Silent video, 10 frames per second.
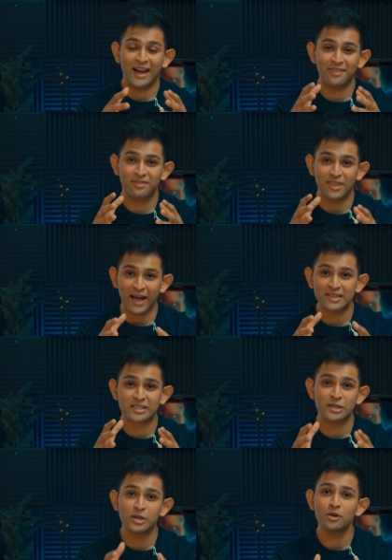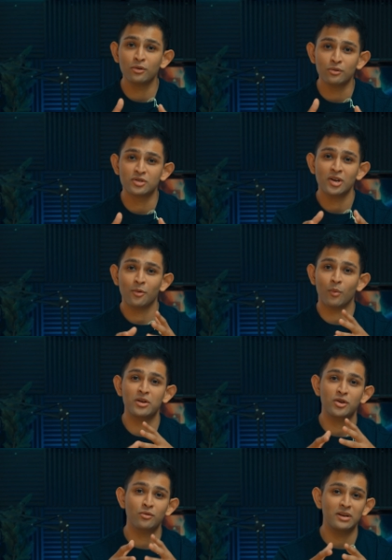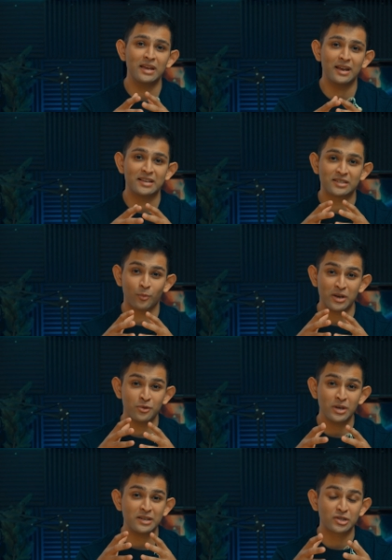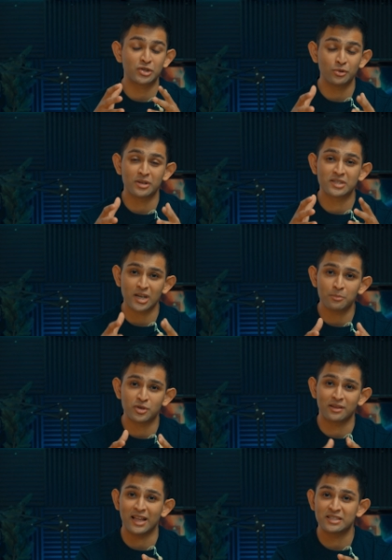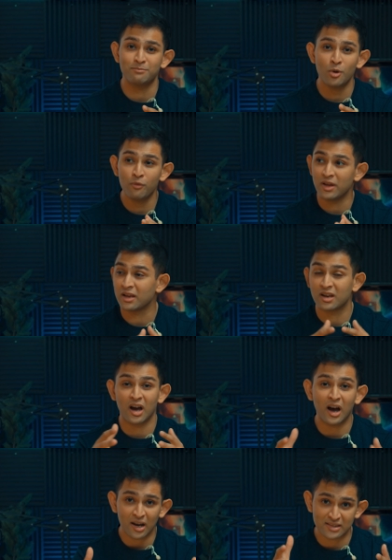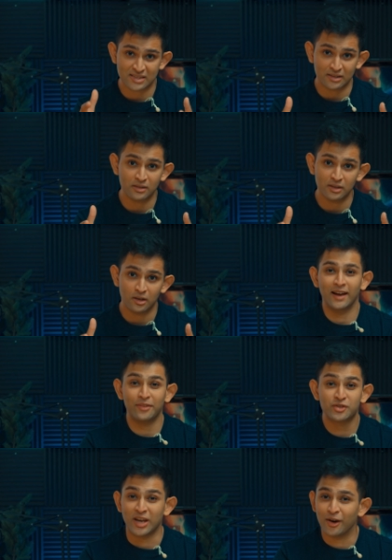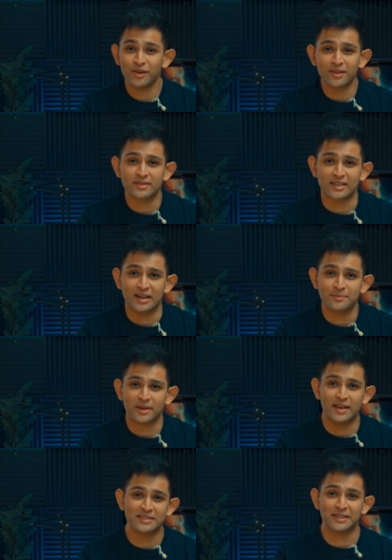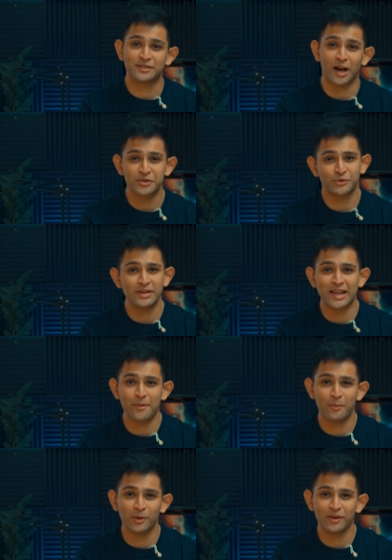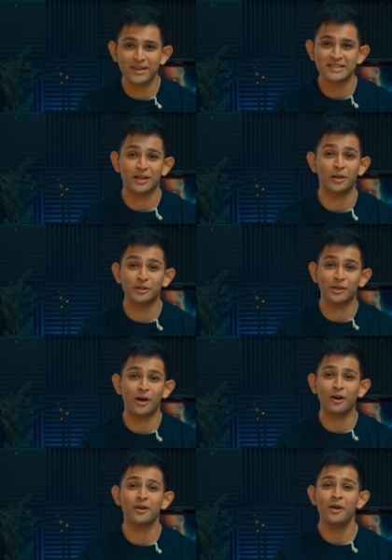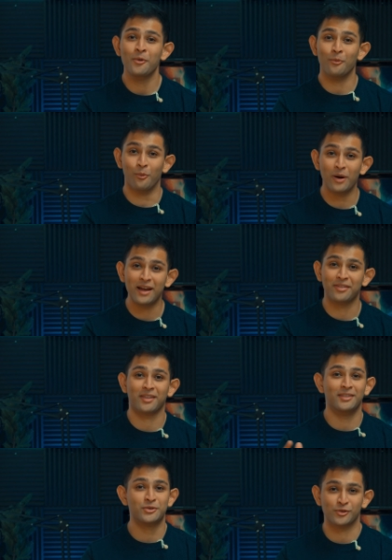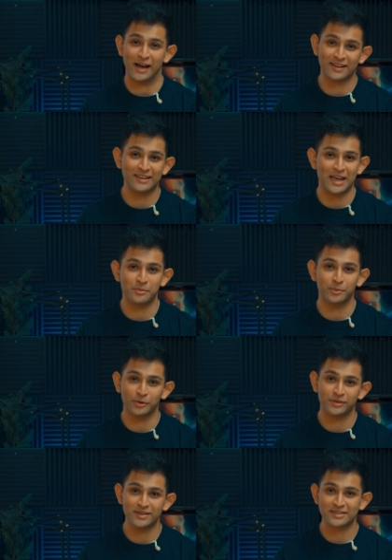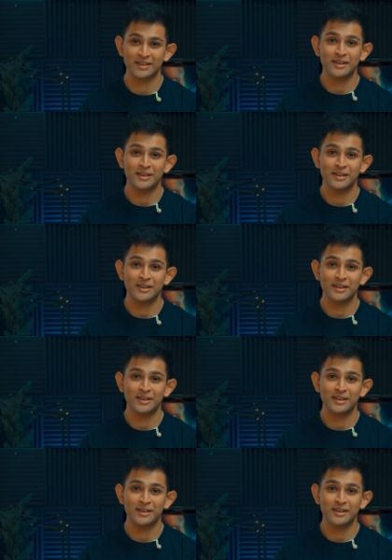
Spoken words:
And that's huge when you need to shoot a subject that's moving constantly. And the cherry on top is the touchscreen capabilities along with the tracking capabilities.